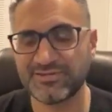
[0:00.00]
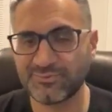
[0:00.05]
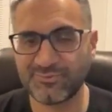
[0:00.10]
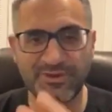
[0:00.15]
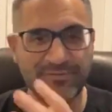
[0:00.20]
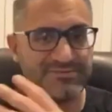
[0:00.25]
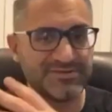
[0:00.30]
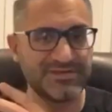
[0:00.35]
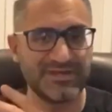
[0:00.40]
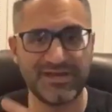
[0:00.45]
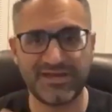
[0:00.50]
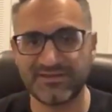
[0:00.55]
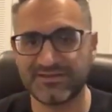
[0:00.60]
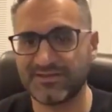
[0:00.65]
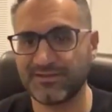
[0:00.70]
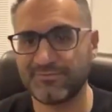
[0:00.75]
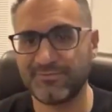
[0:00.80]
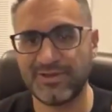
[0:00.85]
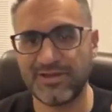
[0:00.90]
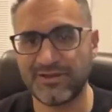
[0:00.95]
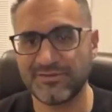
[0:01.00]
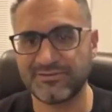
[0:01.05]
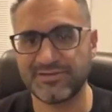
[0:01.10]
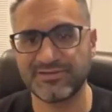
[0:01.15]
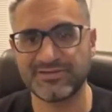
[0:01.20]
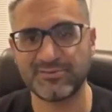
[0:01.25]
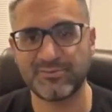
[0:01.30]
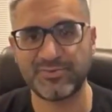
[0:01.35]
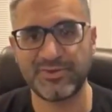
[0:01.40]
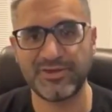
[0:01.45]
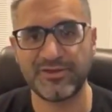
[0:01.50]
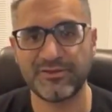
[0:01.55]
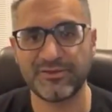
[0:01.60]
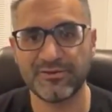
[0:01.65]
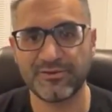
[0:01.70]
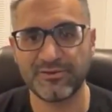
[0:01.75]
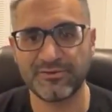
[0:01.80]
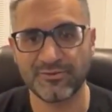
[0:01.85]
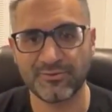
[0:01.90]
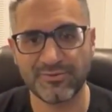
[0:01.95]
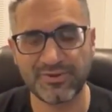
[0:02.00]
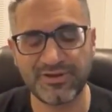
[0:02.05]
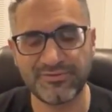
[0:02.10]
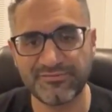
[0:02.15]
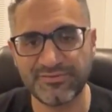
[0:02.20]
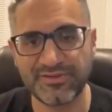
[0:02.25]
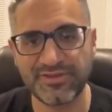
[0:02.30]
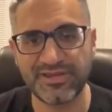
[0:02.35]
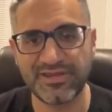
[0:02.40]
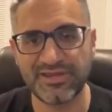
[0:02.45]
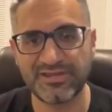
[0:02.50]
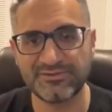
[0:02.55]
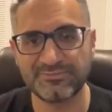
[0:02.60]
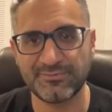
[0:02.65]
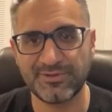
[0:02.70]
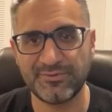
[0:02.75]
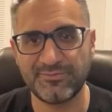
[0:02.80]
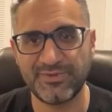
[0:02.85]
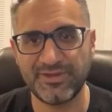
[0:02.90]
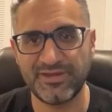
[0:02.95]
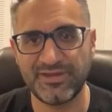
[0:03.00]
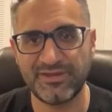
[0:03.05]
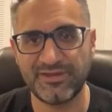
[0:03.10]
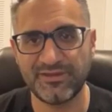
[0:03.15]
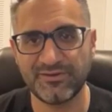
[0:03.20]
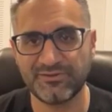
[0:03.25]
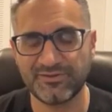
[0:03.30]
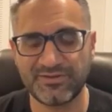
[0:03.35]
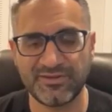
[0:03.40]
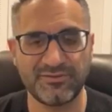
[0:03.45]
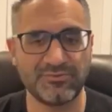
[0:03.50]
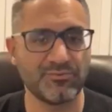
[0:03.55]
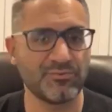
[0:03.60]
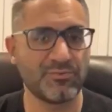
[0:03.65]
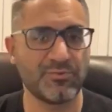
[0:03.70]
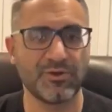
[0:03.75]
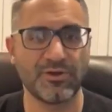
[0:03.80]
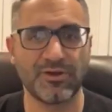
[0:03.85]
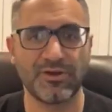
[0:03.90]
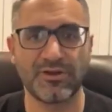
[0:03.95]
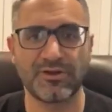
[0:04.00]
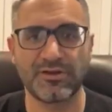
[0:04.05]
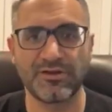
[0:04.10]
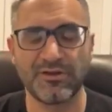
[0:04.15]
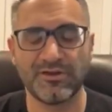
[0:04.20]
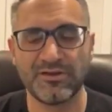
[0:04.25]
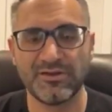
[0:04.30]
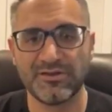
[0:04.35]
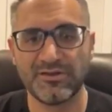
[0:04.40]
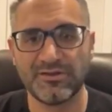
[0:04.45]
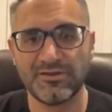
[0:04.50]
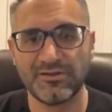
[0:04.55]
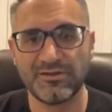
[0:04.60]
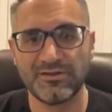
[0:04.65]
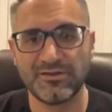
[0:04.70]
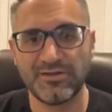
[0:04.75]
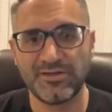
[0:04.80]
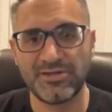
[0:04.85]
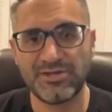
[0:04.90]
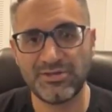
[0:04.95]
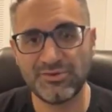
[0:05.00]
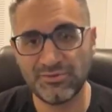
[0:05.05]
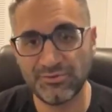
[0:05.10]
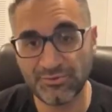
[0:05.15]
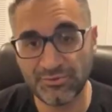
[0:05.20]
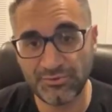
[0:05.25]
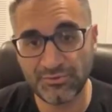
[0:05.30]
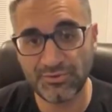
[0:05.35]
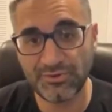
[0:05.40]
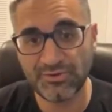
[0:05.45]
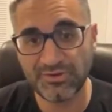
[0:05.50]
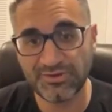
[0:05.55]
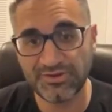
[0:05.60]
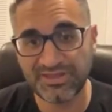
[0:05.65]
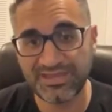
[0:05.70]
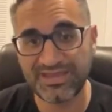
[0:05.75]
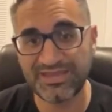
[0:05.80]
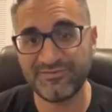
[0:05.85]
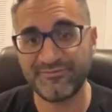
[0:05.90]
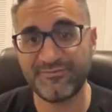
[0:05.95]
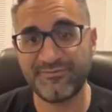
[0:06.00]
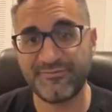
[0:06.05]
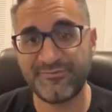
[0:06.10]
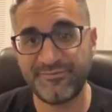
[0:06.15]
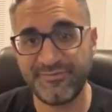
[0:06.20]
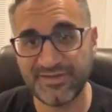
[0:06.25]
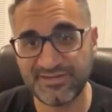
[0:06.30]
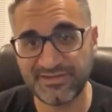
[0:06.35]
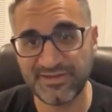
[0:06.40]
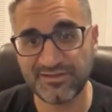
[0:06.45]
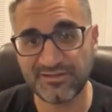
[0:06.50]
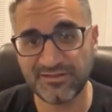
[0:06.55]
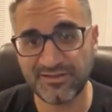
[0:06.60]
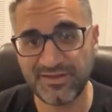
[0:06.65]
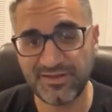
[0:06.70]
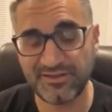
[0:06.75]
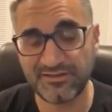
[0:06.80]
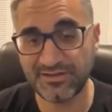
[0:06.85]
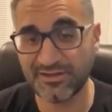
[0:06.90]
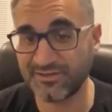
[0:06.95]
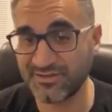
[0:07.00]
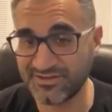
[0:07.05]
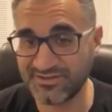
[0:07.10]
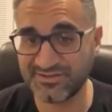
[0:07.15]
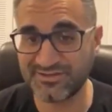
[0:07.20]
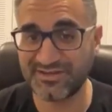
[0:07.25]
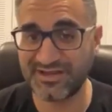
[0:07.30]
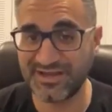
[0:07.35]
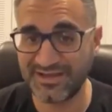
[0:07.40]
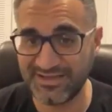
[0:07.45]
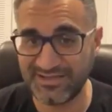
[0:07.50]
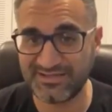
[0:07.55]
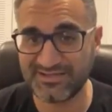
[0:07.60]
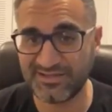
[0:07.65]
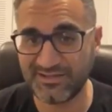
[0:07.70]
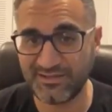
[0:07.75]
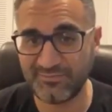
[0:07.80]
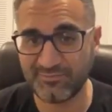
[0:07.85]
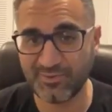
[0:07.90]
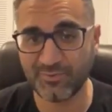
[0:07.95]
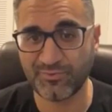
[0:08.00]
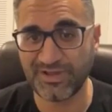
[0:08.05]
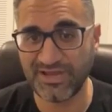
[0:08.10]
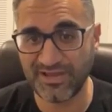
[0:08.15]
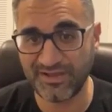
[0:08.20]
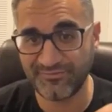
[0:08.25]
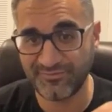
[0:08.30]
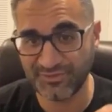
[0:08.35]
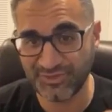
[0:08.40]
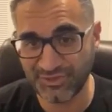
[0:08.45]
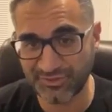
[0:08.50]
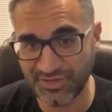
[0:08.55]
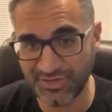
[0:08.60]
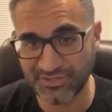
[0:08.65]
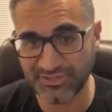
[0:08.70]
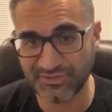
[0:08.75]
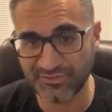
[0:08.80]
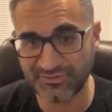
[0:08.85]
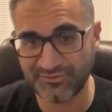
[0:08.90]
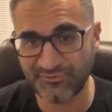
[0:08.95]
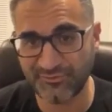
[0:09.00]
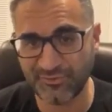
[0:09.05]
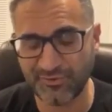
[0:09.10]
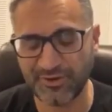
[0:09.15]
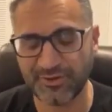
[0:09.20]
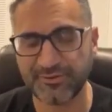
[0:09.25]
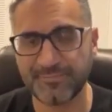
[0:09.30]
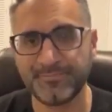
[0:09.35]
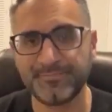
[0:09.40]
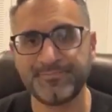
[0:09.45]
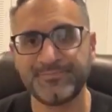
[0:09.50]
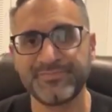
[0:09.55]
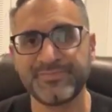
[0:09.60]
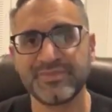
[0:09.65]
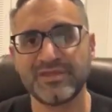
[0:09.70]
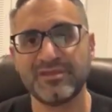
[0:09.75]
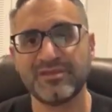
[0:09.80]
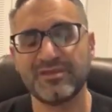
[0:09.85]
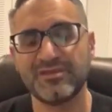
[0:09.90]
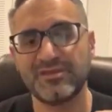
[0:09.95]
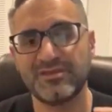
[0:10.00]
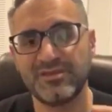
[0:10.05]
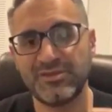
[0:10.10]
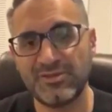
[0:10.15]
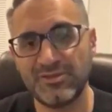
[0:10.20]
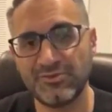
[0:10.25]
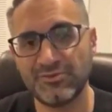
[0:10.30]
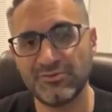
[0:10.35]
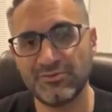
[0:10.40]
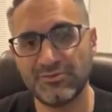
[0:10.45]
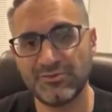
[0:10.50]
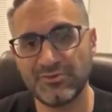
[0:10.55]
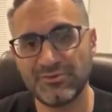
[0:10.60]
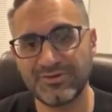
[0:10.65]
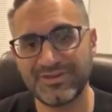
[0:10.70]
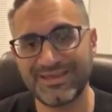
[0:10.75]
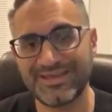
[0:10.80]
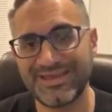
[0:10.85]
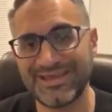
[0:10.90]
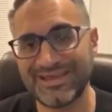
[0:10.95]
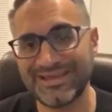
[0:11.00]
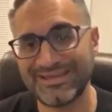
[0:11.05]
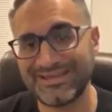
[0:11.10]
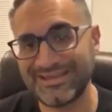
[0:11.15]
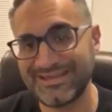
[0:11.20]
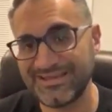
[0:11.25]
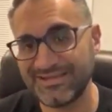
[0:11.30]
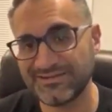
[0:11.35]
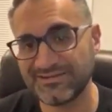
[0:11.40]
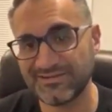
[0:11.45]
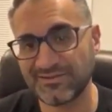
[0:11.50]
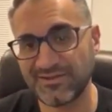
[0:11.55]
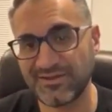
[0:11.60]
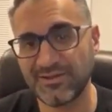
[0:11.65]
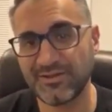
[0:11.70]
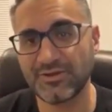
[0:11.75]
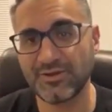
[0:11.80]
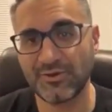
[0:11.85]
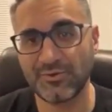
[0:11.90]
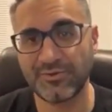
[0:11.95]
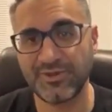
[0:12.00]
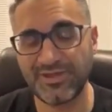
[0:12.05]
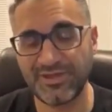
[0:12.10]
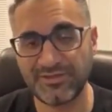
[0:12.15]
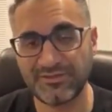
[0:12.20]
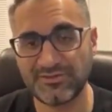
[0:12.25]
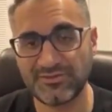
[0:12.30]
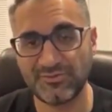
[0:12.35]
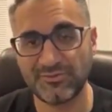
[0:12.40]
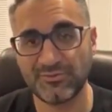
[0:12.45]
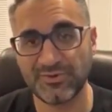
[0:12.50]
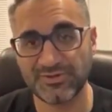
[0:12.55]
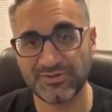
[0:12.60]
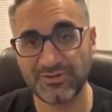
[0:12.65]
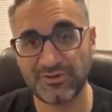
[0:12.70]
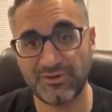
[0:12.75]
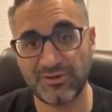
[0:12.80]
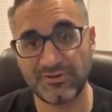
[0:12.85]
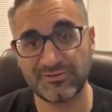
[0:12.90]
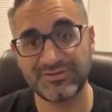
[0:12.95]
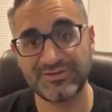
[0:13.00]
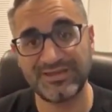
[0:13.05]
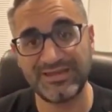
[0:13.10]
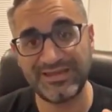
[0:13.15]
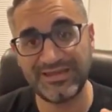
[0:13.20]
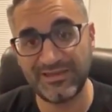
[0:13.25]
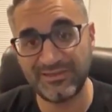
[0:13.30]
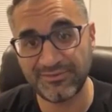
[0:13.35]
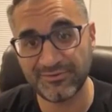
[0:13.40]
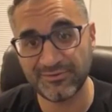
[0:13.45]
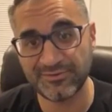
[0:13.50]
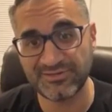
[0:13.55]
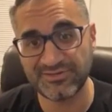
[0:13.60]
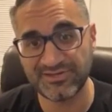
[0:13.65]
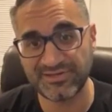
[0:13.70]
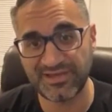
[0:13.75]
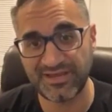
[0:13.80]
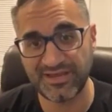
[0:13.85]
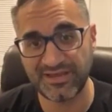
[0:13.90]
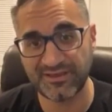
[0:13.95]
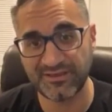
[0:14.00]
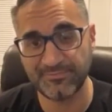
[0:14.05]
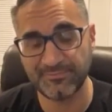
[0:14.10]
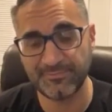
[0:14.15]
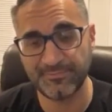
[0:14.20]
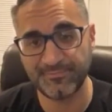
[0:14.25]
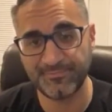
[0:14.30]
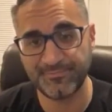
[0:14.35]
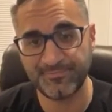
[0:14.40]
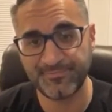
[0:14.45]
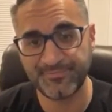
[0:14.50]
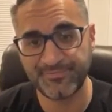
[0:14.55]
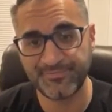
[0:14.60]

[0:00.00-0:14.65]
this website somehow disappeared or whatever the case may be, or didn't work, you can physically, now this is not easy, but we have instructions for it. You can easily go into what's called Etherscan